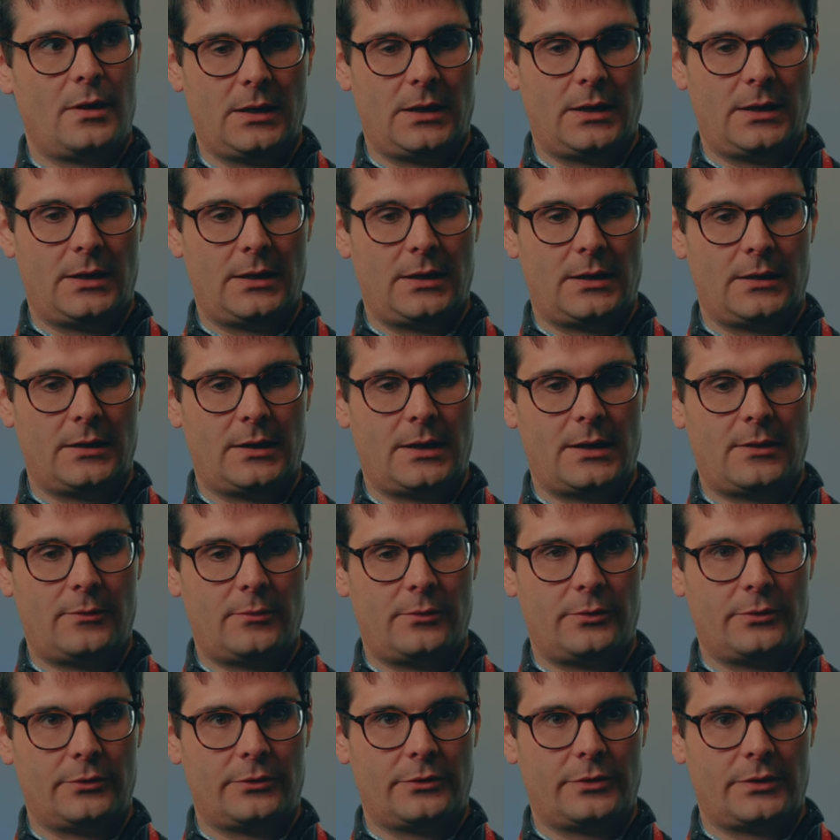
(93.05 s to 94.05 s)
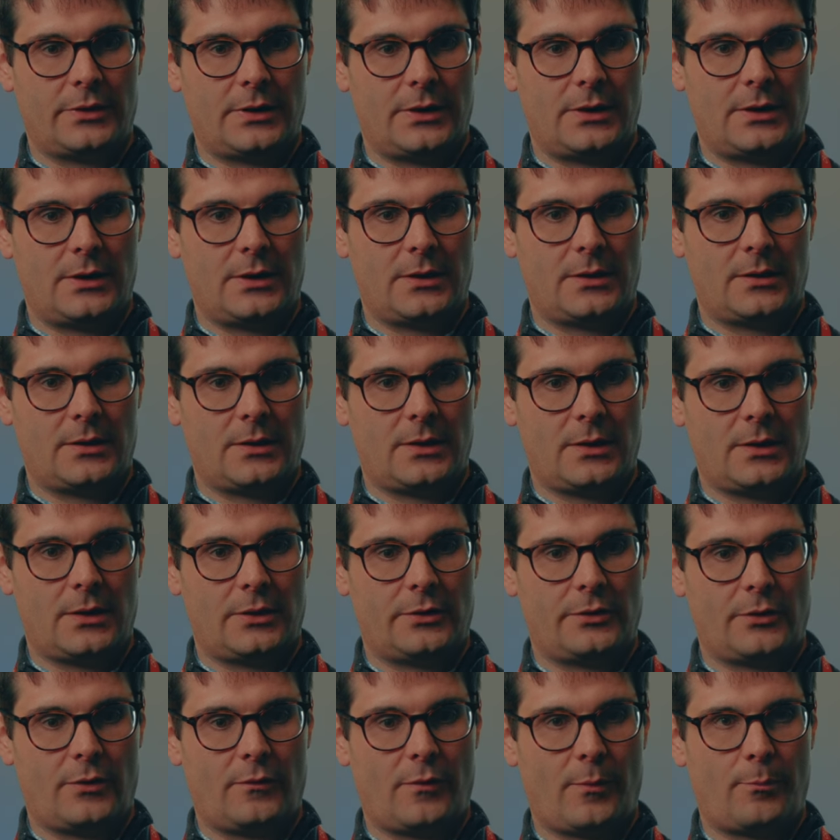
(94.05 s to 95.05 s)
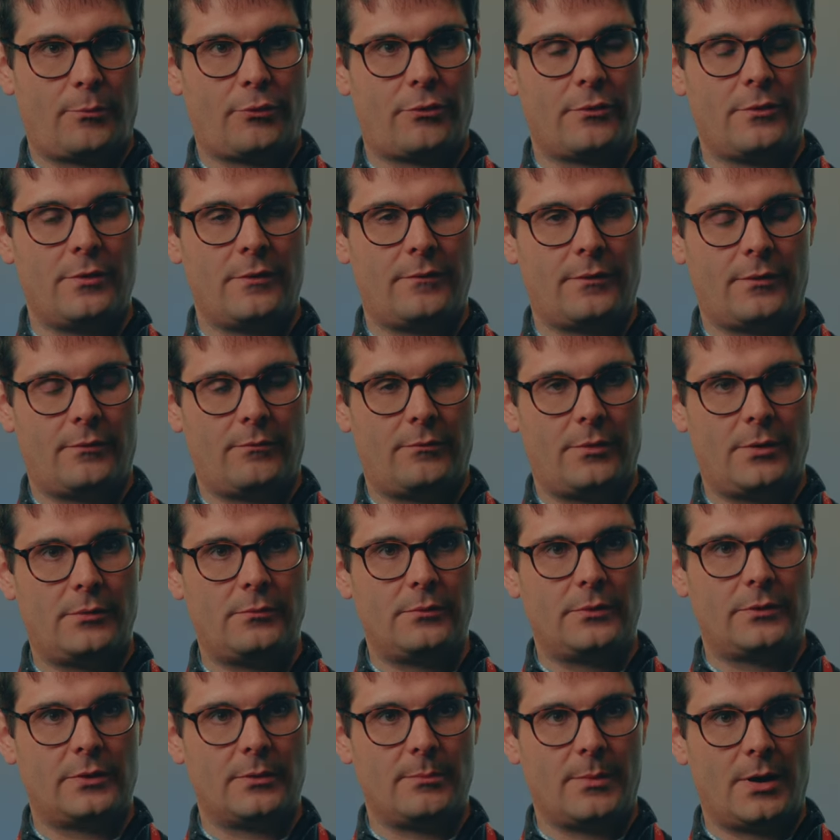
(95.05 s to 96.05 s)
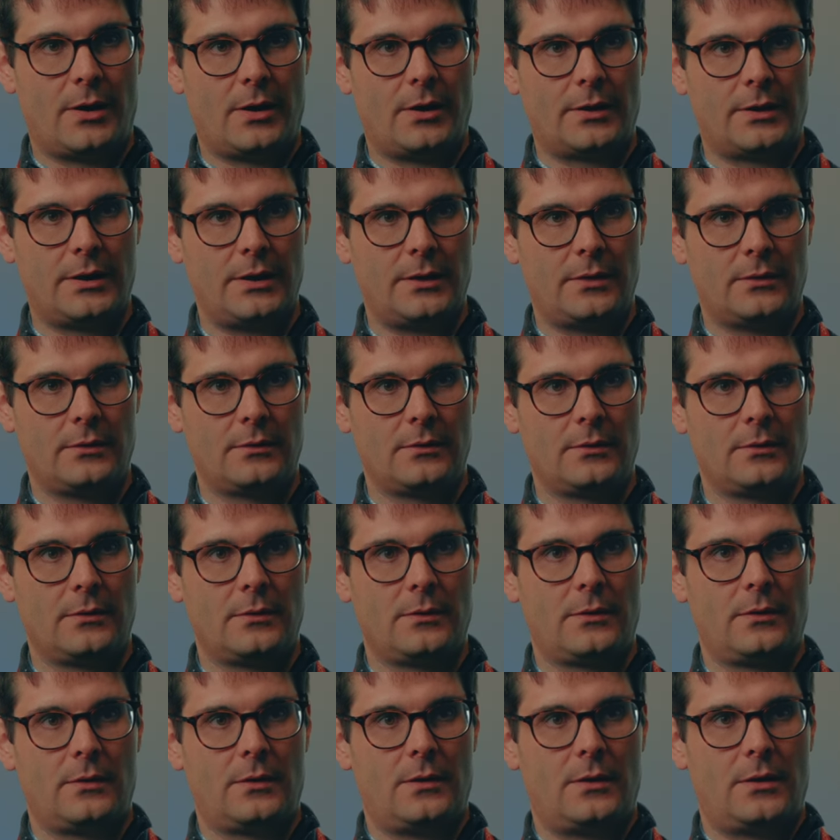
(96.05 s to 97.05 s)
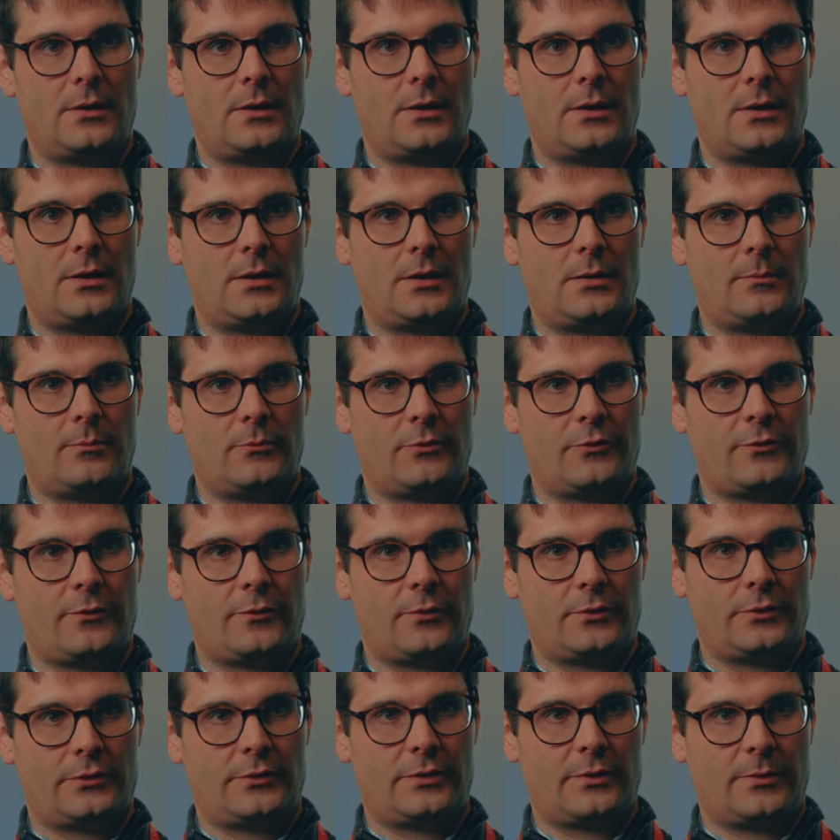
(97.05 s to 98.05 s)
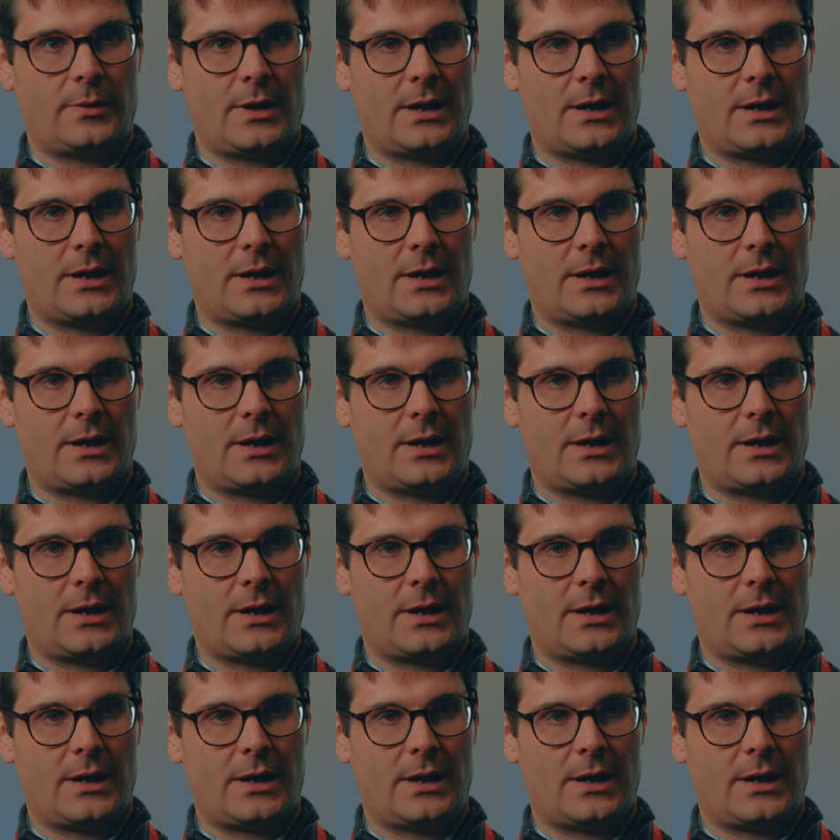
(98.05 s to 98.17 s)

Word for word: It allowed us a, a proven route to market um, for us to